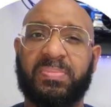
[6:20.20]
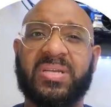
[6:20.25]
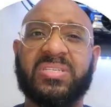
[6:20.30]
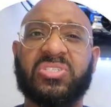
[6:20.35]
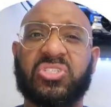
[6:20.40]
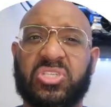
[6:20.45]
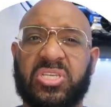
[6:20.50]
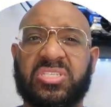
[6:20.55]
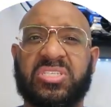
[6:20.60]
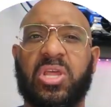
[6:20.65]
of that.
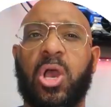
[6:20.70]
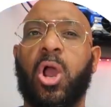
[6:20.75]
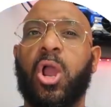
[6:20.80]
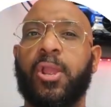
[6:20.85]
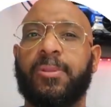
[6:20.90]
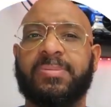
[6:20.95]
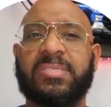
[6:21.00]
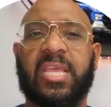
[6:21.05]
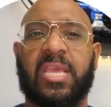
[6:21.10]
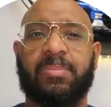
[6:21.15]
So pretty much
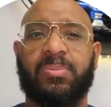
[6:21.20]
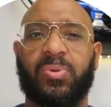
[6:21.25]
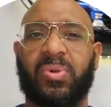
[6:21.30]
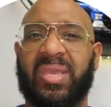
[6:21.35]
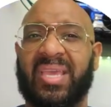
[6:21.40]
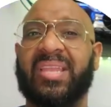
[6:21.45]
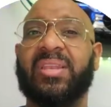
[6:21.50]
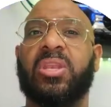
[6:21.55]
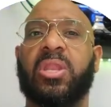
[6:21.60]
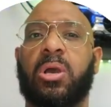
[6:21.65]
just the
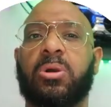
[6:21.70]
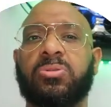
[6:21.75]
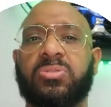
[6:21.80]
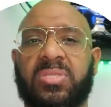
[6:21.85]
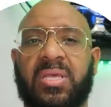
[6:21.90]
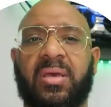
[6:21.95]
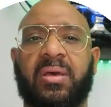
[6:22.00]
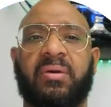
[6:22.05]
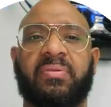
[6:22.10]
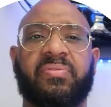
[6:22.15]
ARP table
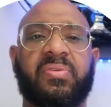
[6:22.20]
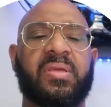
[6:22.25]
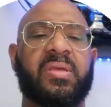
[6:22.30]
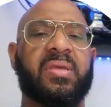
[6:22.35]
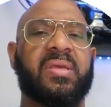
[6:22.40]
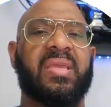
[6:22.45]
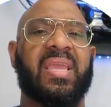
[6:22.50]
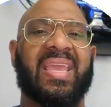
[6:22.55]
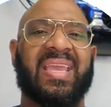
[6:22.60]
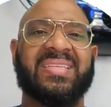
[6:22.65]
it knows
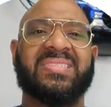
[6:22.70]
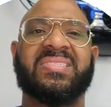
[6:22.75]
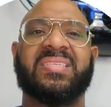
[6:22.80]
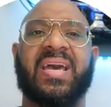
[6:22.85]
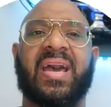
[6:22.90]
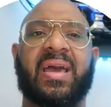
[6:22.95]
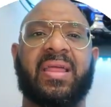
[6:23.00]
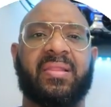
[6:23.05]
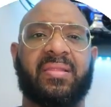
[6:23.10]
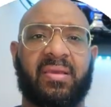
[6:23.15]
of
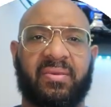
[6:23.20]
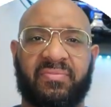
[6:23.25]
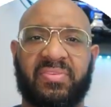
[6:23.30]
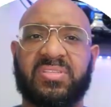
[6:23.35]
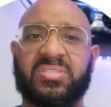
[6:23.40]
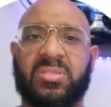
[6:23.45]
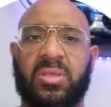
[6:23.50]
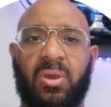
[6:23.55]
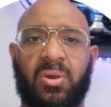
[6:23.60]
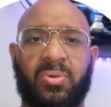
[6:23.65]

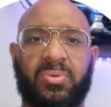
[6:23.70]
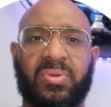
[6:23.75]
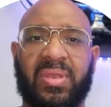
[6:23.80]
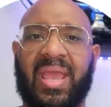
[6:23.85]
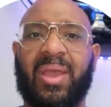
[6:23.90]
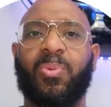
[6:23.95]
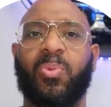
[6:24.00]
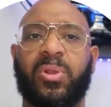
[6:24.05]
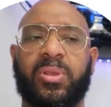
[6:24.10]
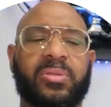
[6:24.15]
inside of
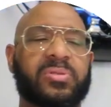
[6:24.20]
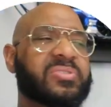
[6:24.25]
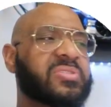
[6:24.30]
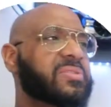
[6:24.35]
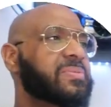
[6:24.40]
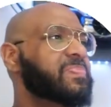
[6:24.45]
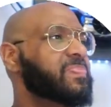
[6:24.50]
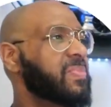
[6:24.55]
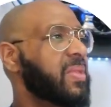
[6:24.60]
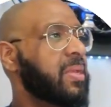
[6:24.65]
its own
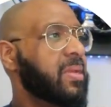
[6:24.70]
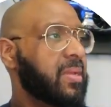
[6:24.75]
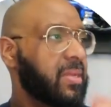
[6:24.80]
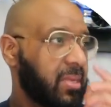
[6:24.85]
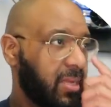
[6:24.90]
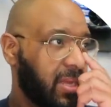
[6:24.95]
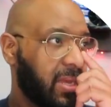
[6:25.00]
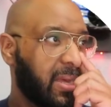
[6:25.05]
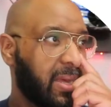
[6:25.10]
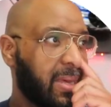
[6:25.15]

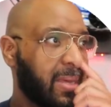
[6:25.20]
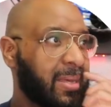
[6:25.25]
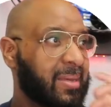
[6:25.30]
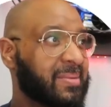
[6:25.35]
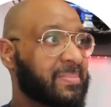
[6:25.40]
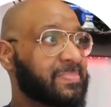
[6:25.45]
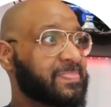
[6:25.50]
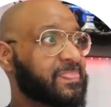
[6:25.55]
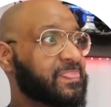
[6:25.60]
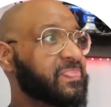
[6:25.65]
networks.
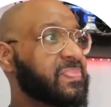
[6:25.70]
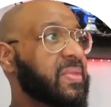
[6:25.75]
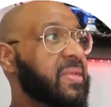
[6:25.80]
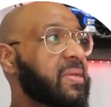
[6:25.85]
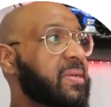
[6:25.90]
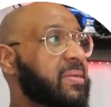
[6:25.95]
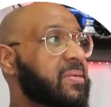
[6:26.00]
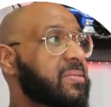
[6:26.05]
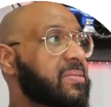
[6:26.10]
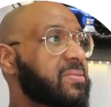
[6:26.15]

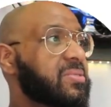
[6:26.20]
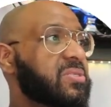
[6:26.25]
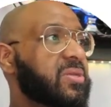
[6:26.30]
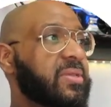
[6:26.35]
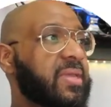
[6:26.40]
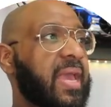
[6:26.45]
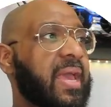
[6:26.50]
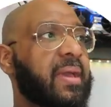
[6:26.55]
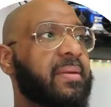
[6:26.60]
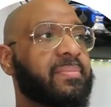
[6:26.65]

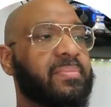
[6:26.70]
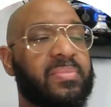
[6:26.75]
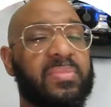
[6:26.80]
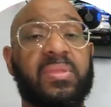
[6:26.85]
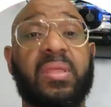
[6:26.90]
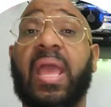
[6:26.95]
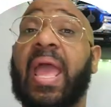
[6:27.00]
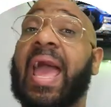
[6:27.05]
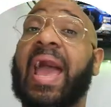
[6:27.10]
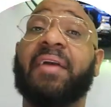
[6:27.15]
So
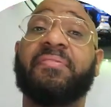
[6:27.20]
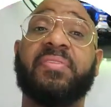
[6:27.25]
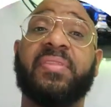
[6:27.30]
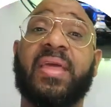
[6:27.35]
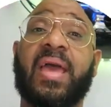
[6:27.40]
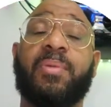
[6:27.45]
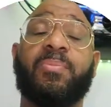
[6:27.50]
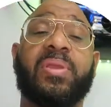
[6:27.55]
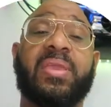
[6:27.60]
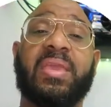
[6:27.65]
yeah,
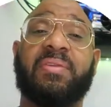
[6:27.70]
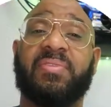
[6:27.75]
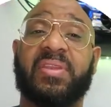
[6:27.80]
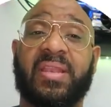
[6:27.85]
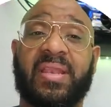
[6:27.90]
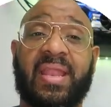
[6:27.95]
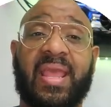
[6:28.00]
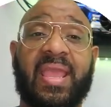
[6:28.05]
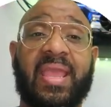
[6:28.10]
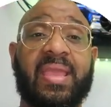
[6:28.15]
after
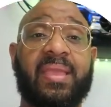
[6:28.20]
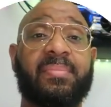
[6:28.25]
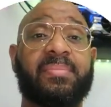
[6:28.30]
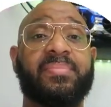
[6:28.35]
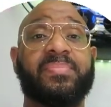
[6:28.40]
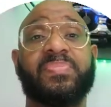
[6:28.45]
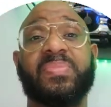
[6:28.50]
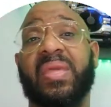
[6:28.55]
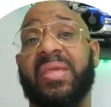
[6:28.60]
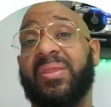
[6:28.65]
that we give it a
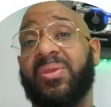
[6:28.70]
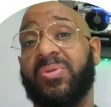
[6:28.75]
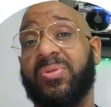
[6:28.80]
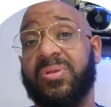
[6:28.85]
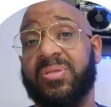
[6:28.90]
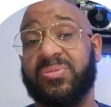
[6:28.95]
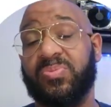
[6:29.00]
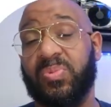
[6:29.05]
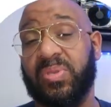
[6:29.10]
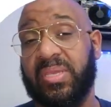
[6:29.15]

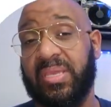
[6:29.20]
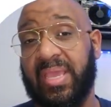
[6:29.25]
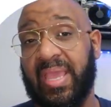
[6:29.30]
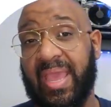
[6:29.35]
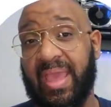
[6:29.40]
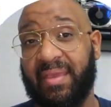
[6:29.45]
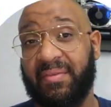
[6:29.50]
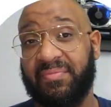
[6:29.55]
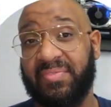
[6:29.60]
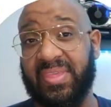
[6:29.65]
name, and of
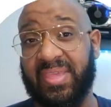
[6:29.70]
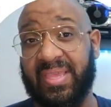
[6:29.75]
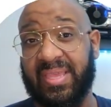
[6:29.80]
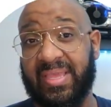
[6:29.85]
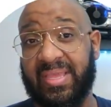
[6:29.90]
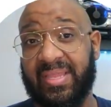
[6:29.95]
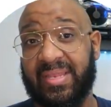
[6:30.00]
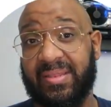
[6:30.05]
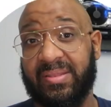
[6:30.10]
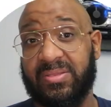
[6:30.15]
course we
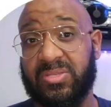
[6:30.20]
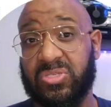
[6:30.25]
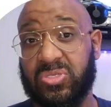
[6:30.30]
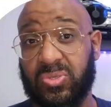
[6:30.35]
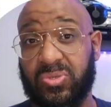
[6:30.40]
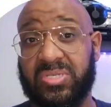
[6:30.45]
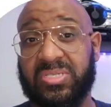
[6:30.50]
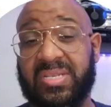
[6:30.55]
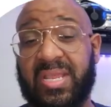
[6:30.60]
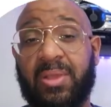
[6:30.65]
have
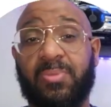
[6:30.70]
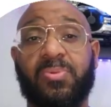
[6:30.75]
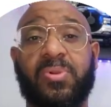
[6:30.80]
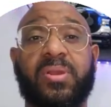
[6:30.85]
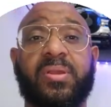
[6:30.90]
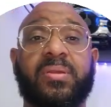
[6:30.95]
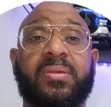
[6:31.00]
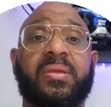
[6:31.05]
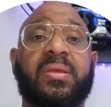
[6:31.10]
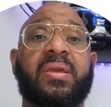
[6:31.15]
the
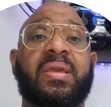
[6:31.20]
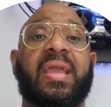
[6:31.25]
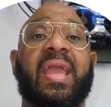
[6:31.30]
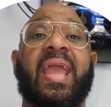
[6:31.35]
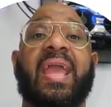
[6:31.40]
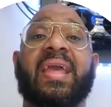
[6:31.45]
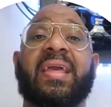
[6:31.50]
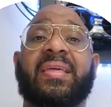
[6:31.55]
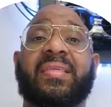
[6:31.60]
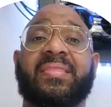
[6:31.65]
source
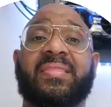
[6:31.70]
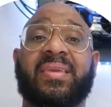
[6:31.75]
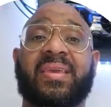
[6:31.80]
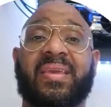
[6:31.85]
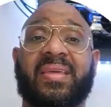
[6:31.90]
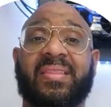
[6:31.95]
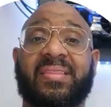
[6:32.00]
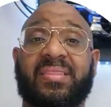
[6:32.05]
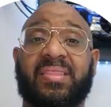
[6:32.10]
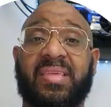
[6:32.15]
network
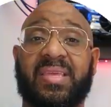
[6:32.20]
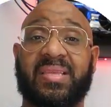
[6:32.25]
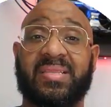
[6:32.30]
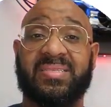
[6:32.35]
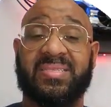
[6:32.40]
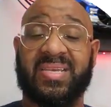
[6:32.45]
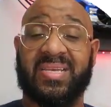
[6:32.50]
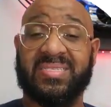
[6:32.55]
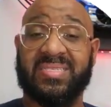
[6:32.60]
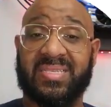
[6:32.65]
and
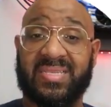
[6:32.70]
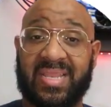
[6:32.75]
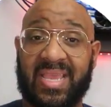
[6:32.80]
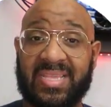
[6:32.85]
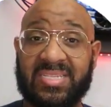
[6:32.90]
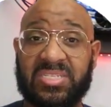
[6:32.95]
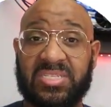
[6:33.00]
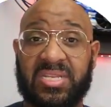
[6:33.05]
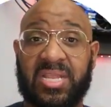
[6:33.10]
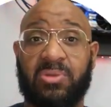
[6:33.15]
then the
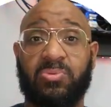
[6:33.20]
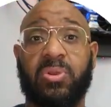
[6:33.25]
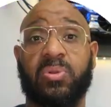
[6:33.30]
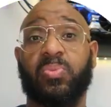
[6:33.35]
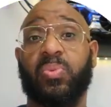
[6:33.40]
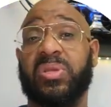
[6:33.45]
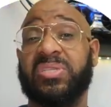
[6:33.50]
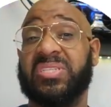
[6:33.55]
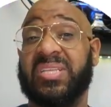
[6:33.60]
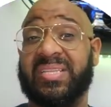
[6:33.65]

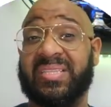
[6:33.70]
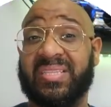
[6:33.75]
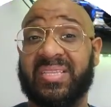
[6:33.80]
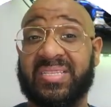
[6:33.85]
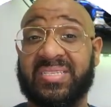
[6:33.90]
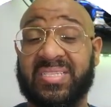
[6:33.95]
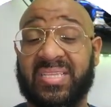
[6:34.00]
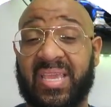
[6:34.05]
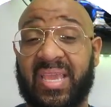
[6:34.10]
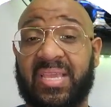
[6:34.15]
destination network,
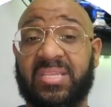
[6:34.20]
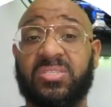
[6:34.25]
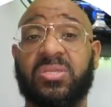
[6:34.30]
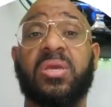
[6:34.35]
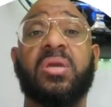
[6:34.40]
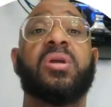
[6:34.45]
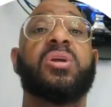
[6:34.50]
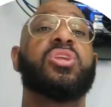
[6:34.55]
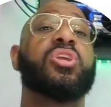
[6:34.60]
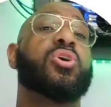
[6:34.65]
which in
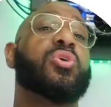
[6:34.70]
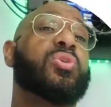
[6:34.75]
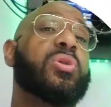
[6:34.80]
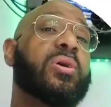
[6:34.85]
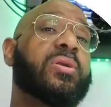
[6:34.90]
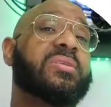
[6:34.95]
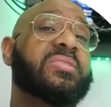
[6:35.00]
this case